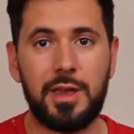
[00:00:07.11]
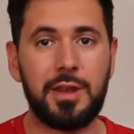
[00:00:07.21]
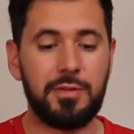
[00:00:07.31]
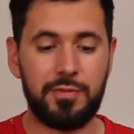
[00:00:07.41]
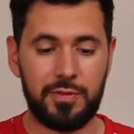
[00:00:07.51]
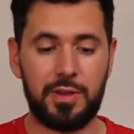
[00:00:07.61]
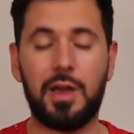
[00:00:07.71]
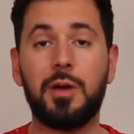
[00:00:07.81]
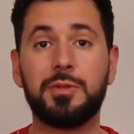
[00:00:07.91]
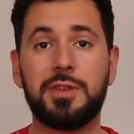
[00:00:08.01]
and if the
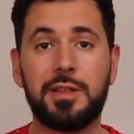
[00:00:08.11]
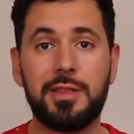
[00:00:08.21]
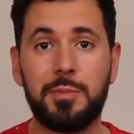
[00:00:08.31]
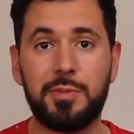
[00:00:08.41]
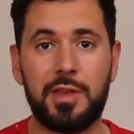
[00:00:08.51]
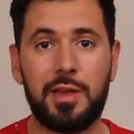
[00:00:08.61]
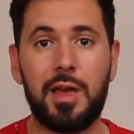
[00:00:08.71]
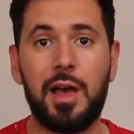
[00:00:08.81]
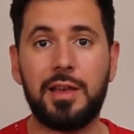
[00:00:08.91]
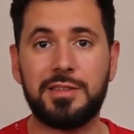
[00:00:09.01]
outside temps are
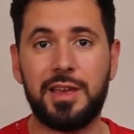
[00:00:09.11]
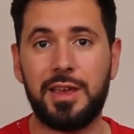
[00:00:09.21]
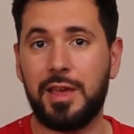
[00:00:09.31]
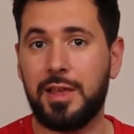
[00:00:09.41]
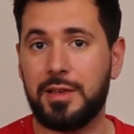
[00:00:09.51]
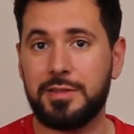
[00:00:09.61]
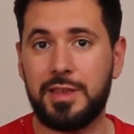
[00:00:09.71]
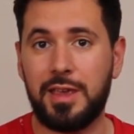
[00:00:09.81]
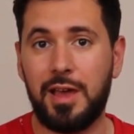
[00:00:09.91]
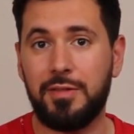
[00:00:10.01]
as high as
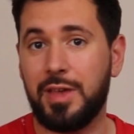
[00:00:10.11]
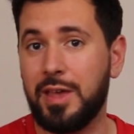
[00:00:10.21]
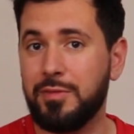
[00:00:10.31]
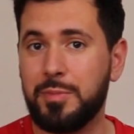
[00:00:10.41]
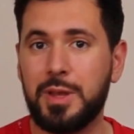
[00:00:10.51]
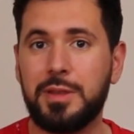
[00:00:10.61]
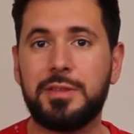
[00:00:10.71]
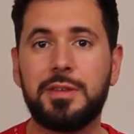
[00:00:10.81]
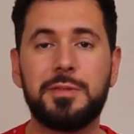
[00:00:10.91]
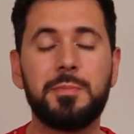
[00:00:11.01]
they have ever been
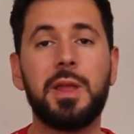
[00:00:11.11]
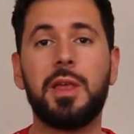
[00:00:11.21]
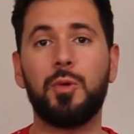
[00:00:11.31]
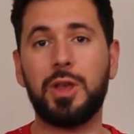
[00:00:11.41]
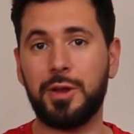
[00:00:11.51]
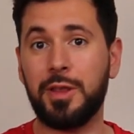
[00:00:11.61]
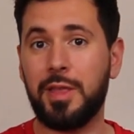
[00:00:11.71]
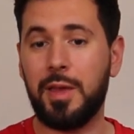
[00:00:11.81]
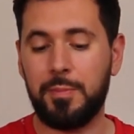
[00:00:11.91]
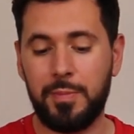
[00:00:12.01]
since men are recording
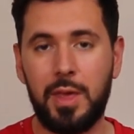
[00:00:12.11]
them.